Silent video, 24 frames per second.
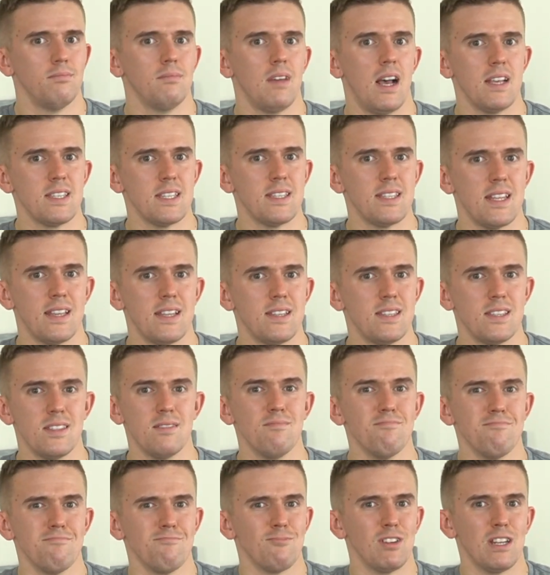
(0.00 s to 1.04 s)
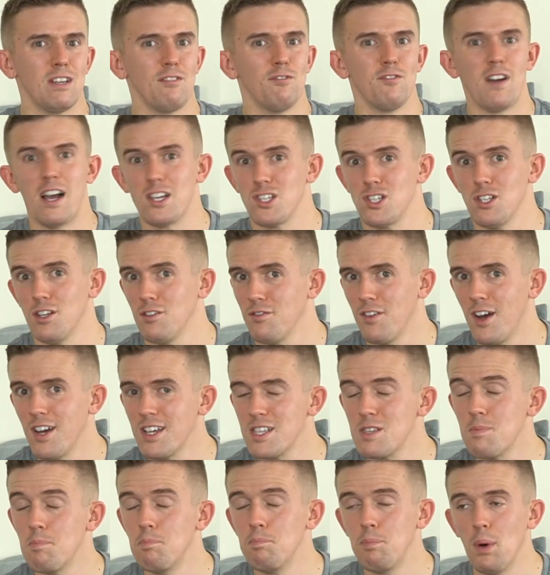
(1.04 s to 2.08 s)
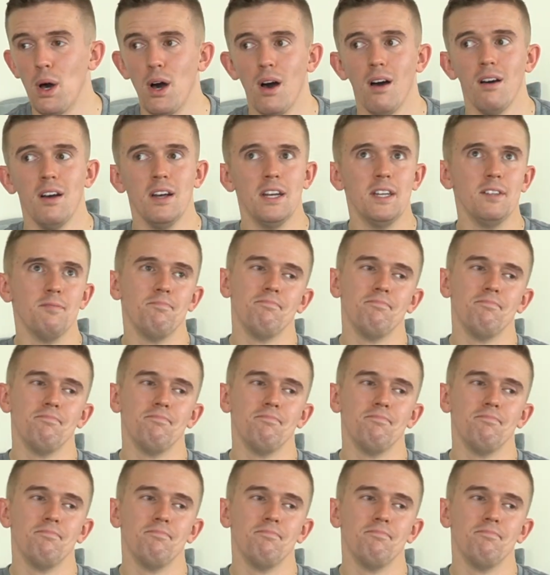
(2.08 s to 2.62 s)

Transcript: As I said, this isn't really fashion advice, but